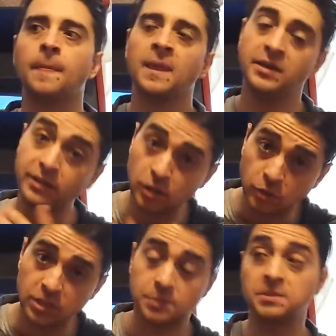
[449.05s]
And near
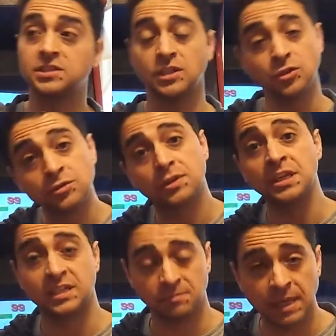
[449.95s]
Christmas, and you're
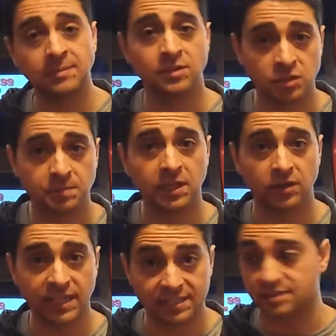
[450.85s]
thinking maybe there's bigger
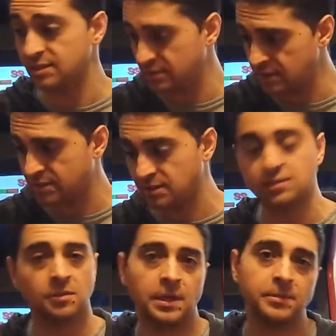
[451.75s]
hits, because it's,
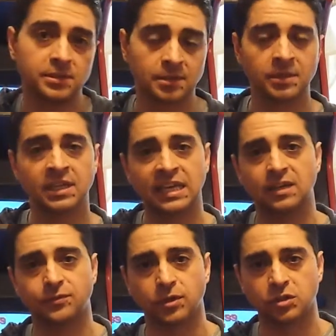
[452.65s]
maybe someone can get it
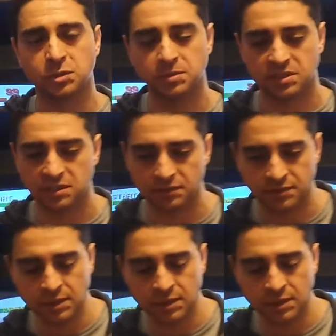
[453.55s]
for a Christmas gift.